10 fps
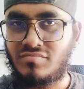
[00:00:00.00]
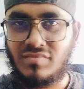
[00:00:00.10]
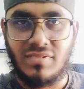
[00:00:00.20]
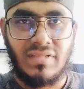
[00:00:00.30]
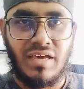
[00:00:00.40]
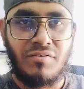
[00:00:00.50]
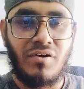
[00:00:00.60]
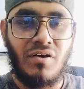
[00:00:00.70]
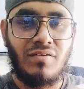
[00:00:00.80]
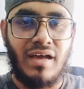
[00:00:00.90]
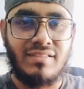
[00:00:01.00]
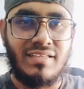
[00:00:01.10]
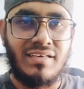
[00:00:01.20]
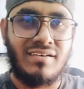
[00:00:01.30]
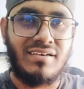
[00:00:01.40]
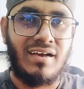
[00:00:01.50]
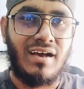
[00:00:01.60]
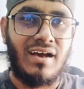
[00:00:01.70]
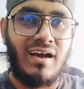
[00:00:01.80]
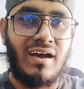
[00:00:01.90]
there you go. I think
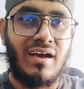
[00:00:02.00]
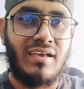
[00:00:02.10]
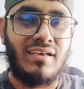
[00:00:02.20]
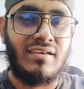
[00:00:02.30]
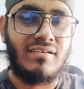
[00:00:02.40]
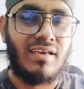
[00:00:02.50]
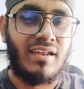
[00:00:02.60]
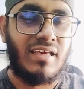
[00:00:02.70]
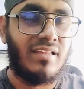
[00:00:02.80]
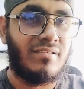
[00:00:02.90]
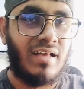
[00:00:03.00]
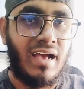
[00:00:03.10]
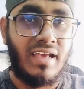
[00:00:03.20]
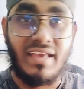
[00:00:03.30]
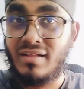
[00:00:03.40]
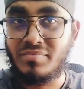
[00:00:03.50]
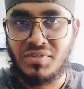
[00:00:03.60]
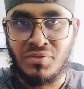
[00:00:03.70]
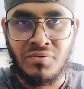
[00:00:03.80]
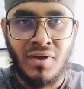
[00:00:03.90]
I helped
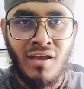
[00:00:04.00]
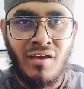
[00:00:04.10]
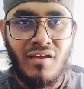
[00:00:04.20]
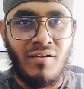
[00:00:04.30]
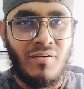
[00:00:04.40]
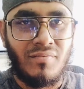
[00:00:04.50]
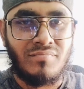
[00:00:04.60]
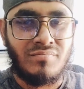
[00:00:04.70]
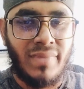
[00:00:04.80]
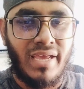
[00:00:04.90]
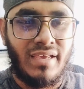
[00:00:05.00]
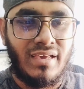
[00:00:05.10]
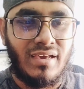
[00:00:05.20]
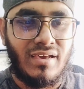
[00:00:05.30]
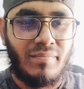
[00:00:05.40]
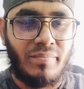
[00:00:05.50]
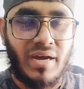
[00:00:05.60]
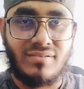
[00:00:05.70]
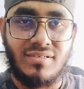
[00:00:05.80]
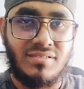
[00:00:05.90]
you make a
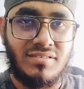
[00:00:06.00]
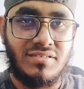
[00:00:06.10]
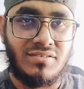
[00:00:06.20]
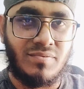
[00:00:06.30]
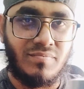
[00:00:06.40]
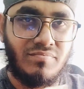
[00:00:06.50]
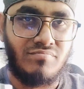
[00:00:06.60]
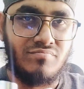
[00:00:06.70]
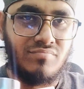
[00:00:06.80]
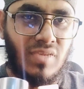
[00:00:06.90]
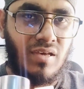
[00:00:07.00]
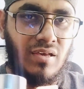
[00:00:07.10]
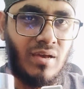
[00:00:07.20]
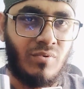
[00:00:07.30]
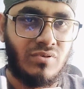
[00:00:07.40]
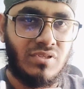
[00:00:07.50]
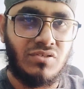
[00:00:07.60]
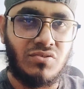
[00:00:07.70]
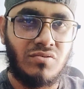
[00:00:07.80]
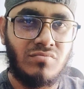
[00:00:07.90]
purchase decision among these
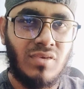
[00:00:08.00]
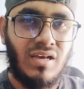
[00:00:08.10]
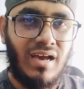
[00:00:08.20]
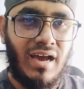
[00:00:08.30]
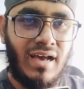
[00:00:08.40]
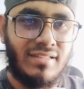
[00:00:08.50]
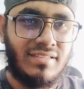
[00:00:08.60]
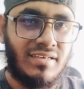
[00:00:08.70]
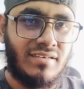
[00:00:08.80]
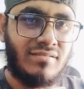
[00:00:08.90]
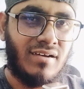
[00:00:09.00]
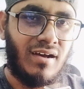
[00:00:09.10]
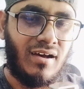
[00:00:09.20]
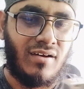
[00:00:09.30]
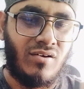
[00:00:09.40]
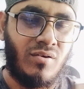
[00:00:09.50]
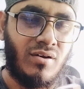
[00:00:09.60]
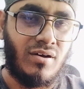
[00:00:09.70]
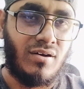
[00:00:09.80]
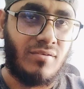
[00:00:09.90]
two. I think
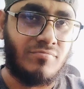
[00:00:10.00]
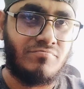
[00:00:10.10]
Ajmal